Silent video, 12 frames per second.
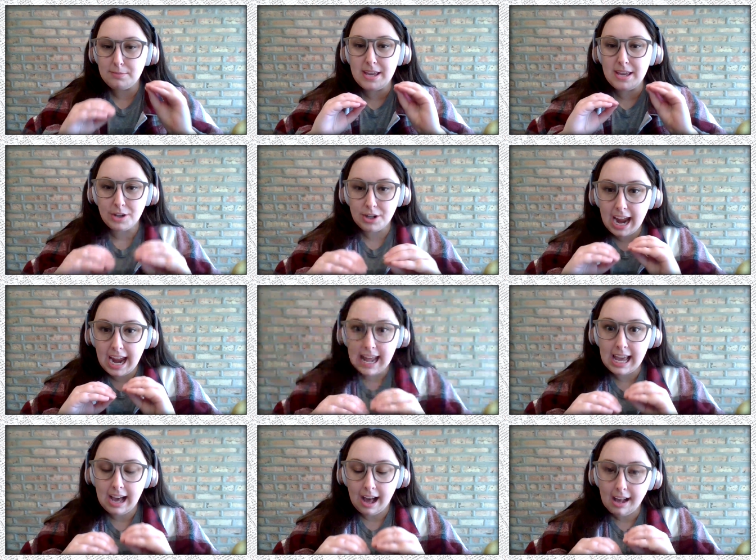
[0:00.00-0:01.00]
to be
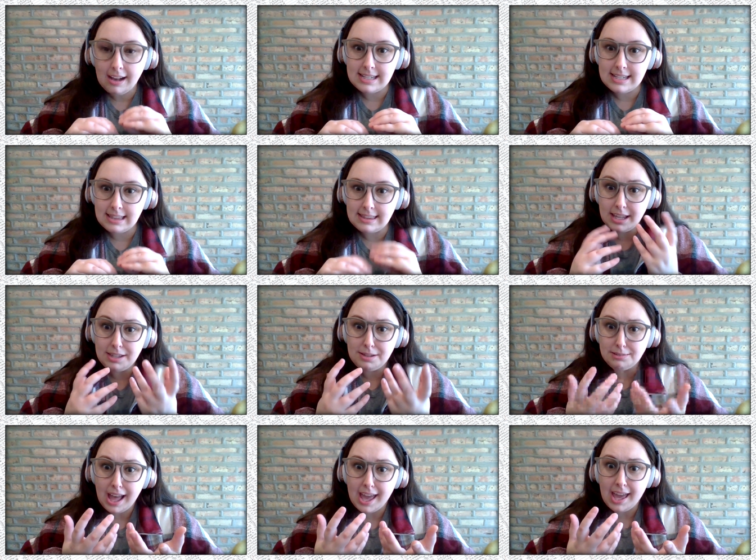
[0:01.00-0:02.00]
creating content that
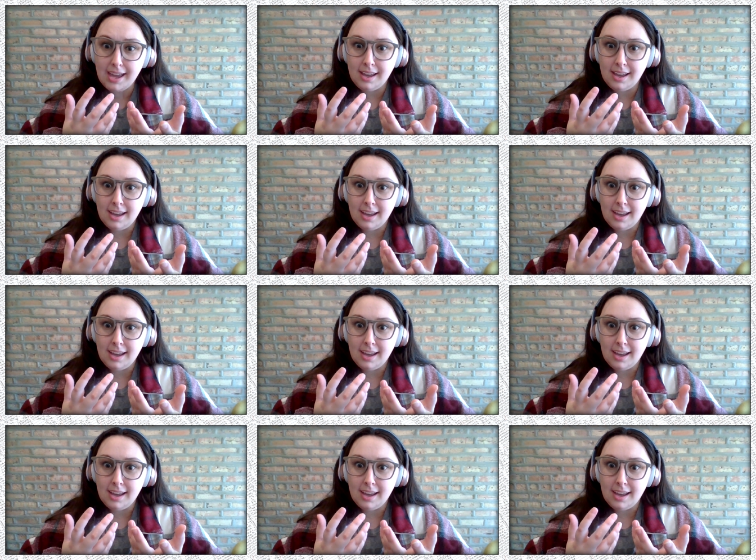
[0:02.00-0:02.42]
you like